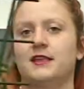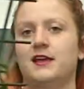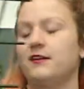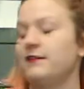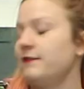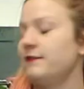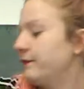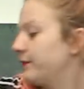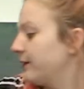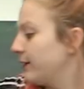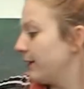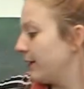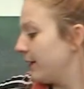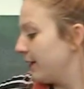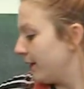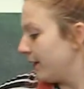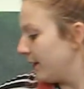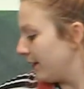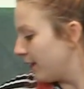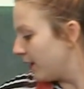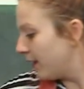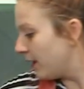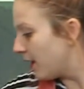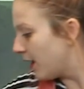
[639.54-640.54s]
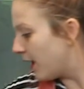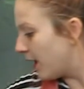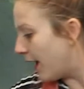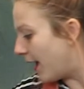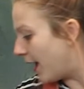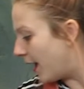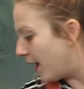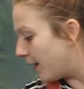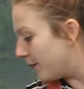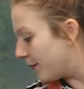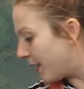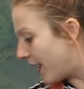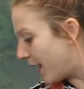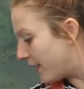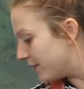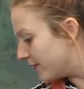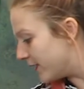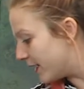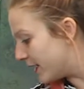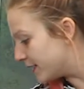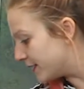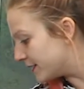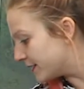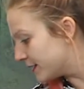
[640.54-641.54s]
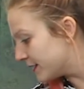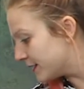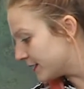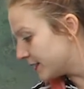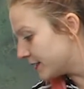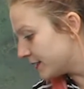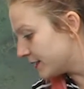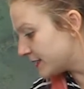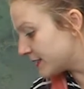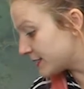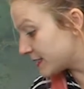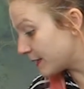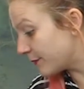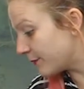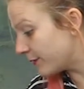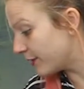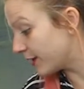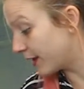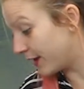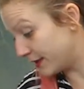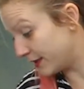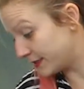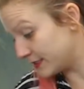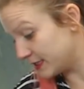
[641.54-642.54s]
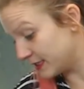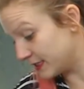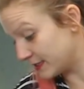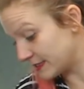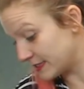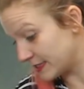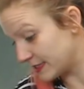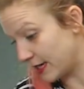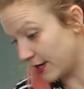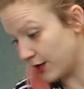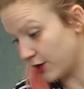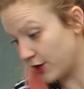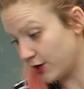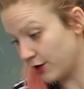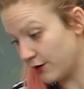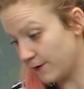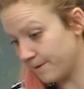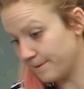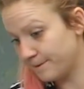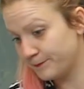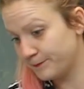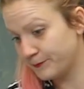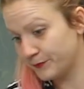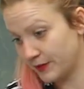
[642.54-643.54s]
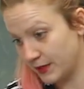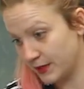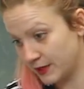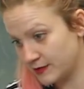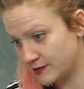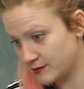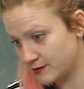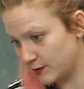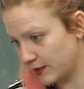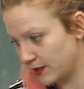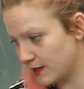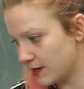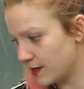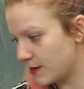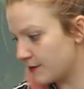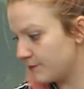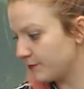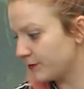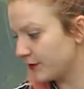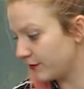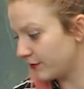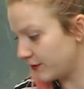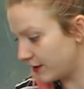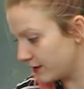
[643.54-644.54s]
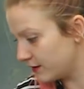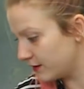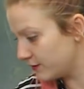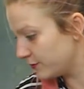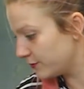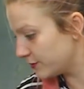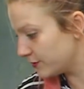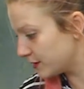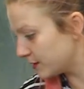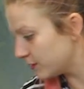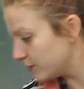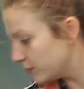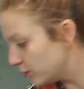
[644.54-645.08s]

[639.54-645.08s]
life. And then some of the cuttings that I got last week, I've had them rooting in